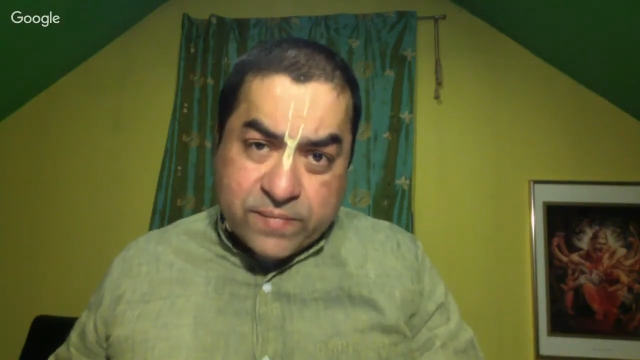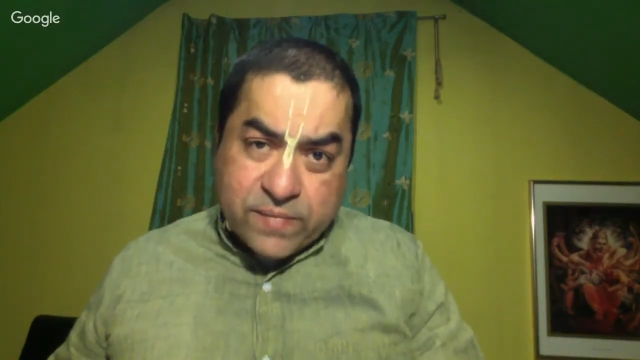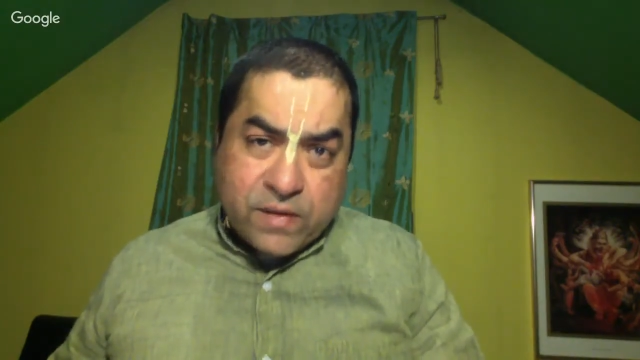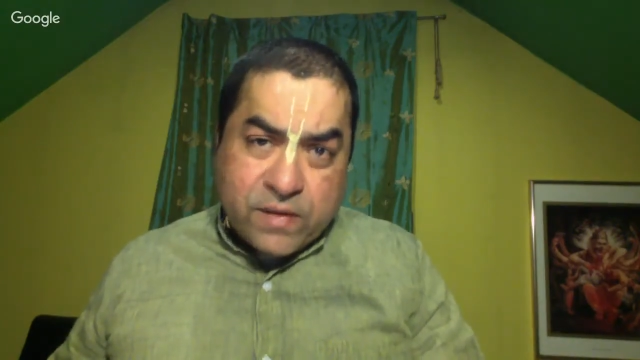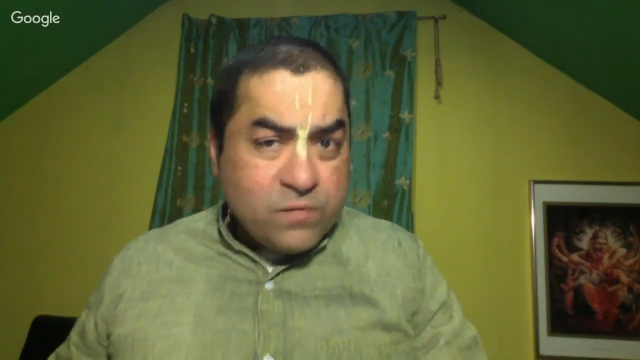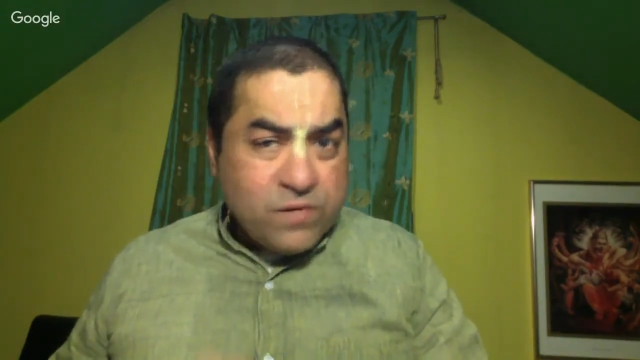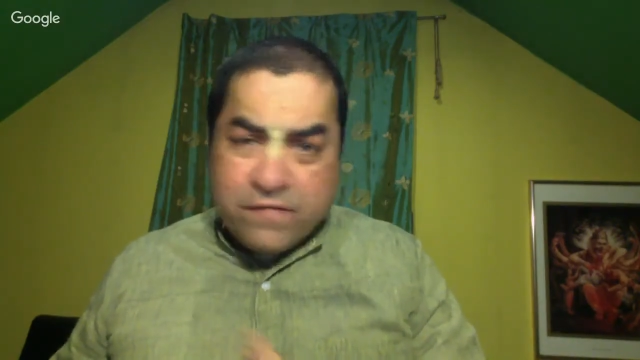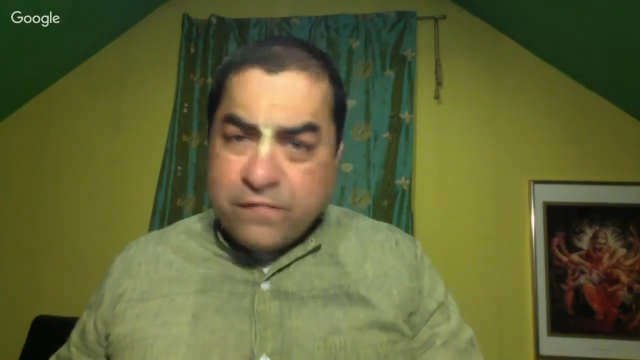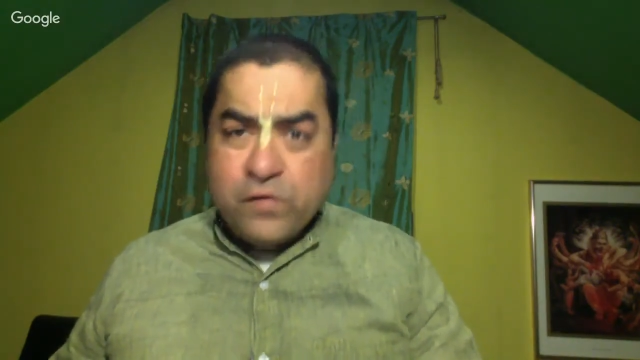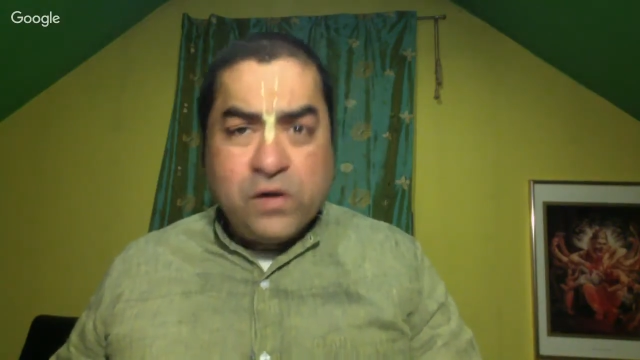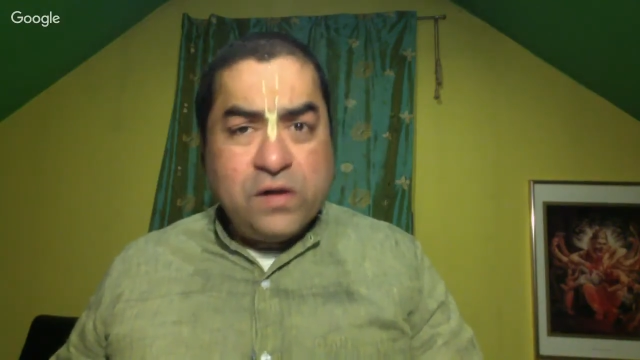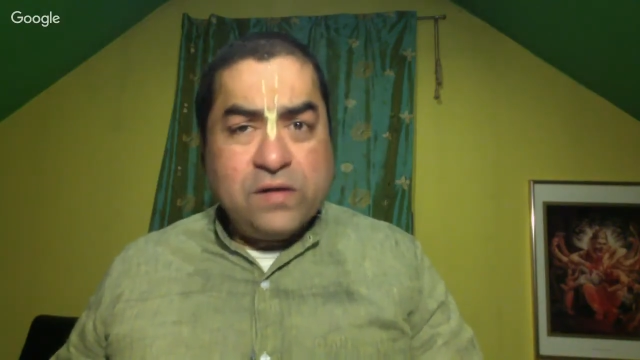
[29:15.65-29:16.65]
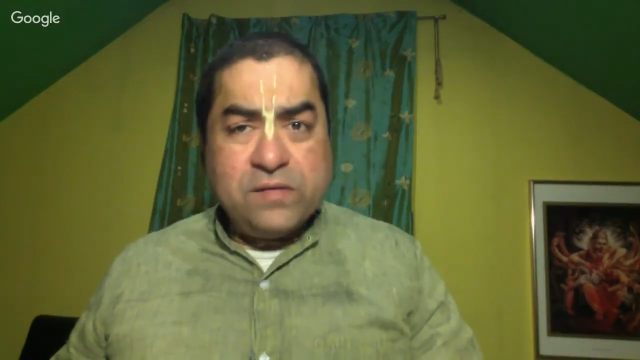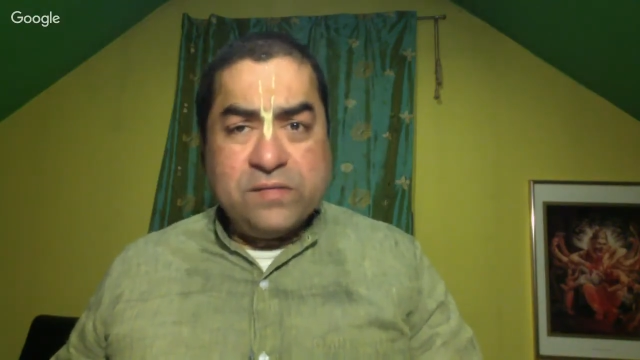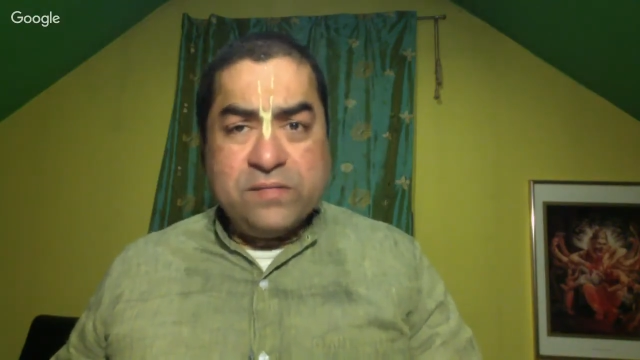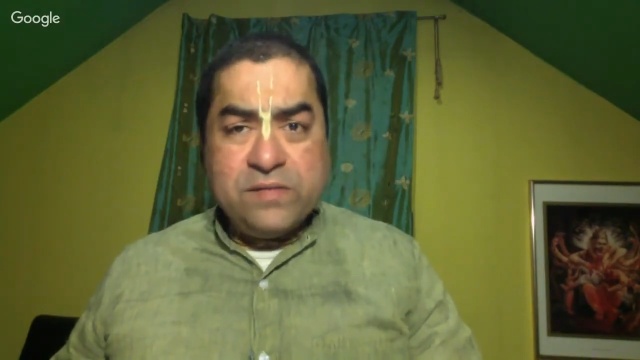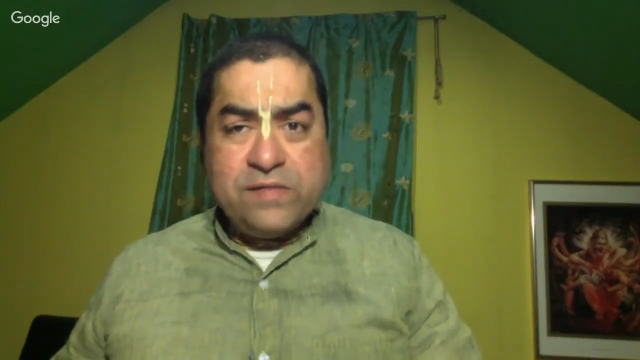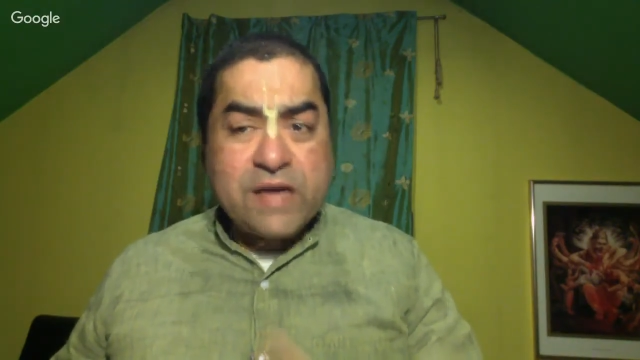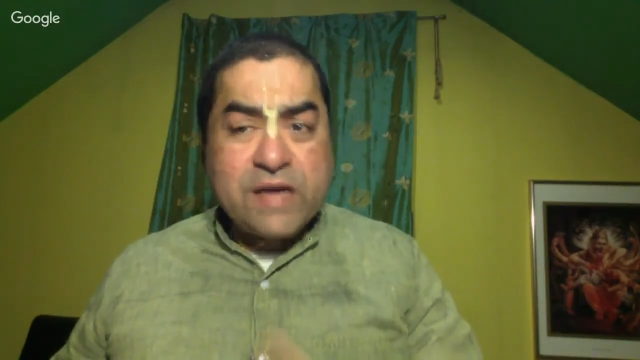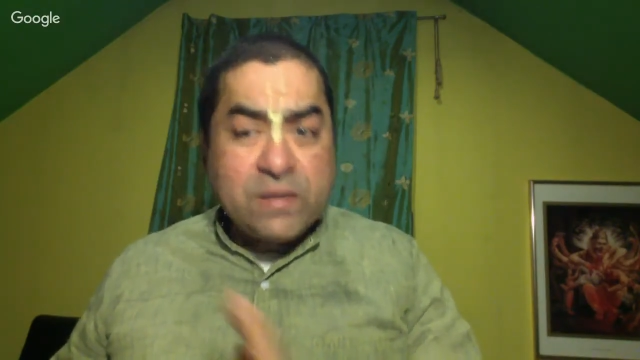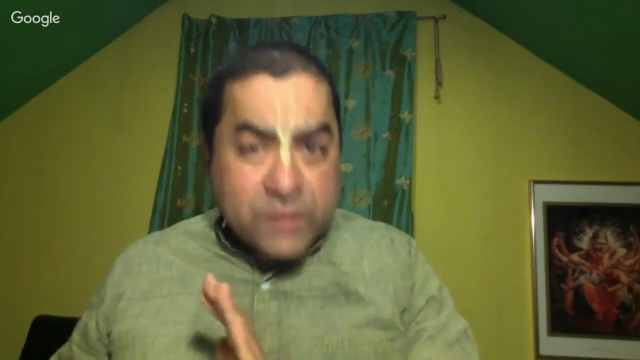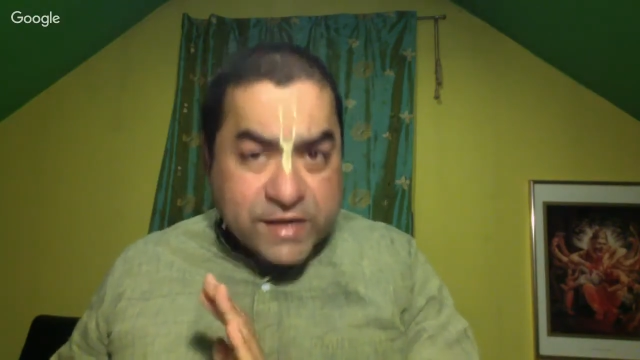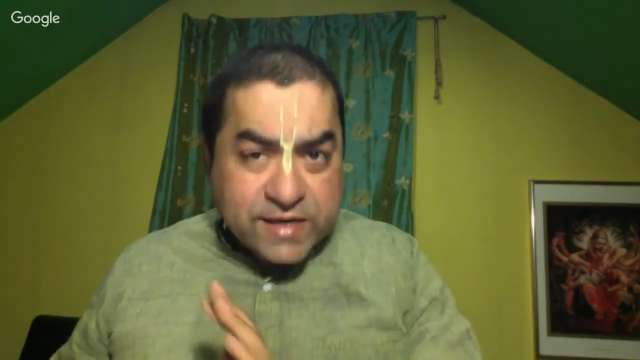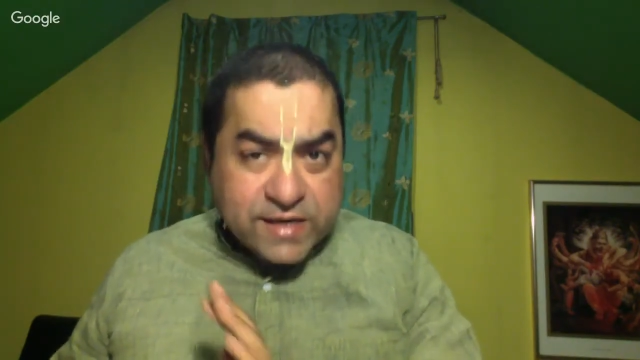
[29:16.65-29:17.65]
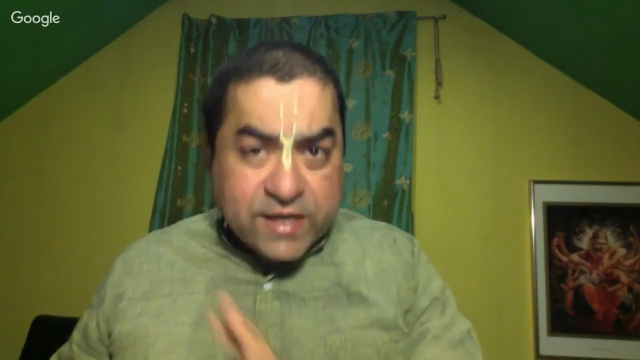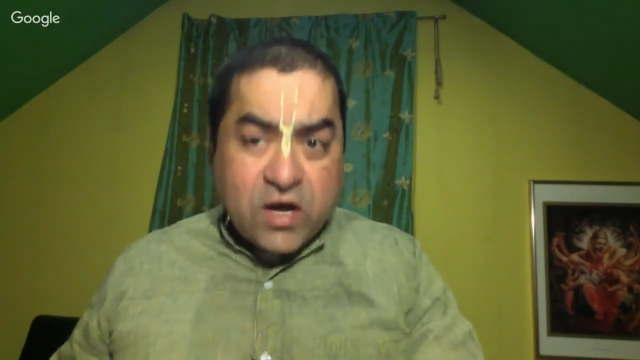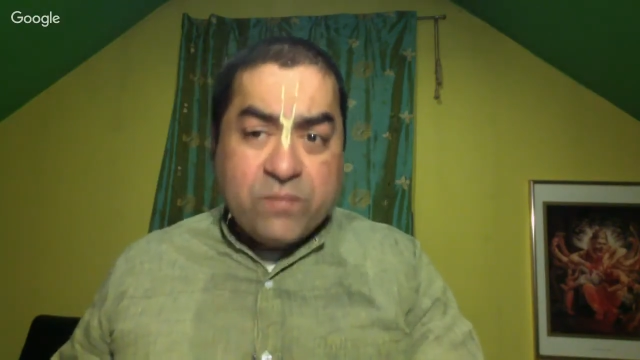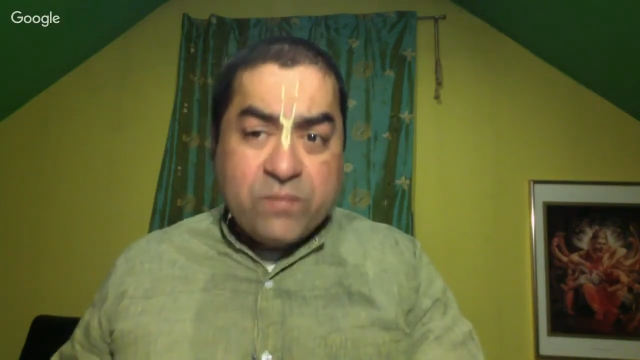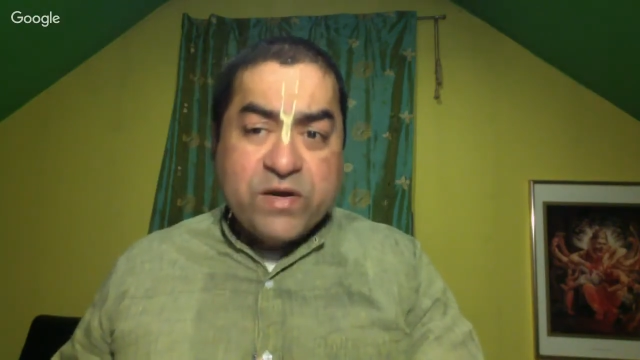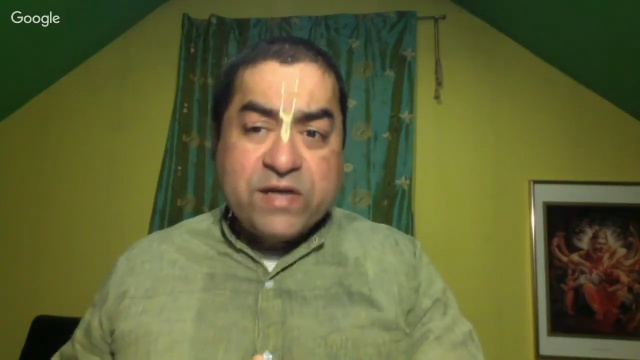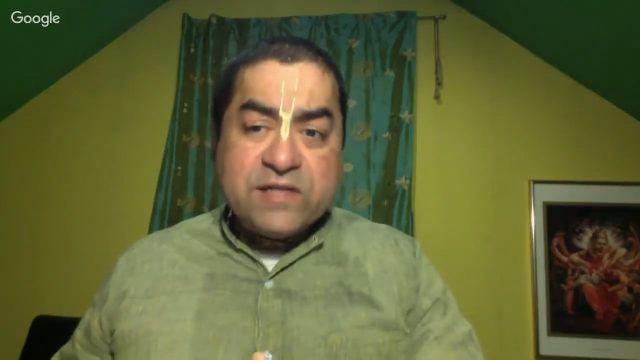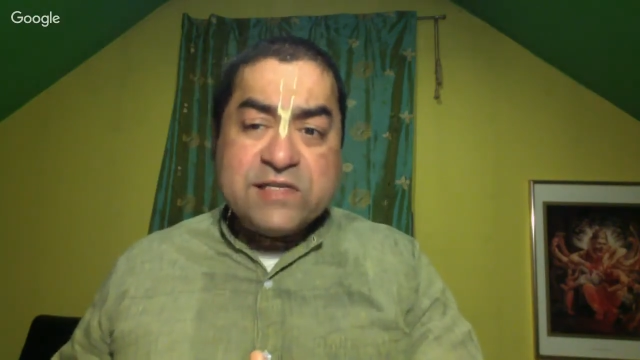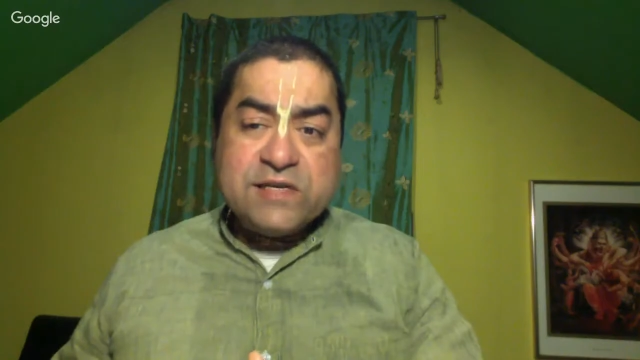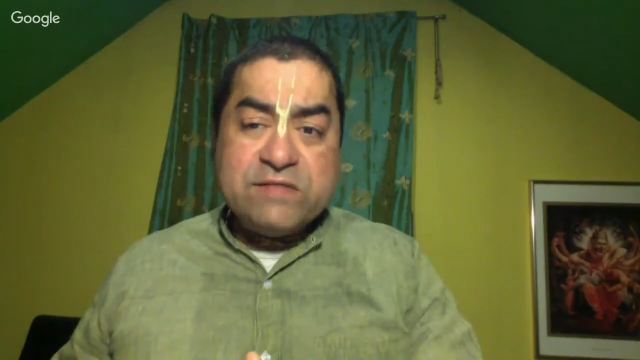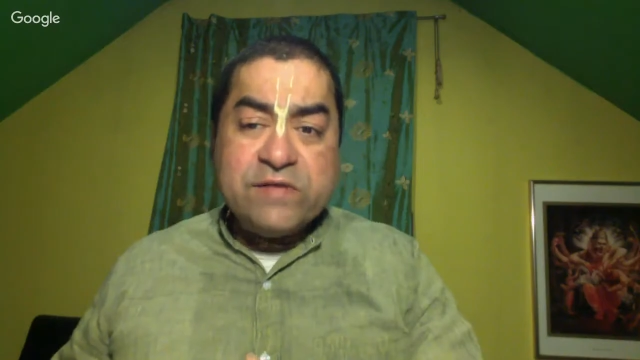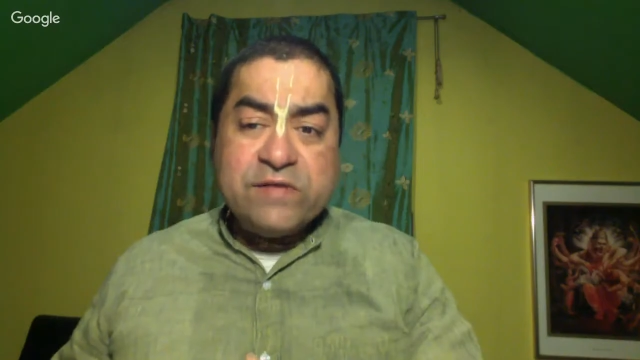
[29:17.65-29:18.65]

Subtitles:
were full. They were completely comprehensive.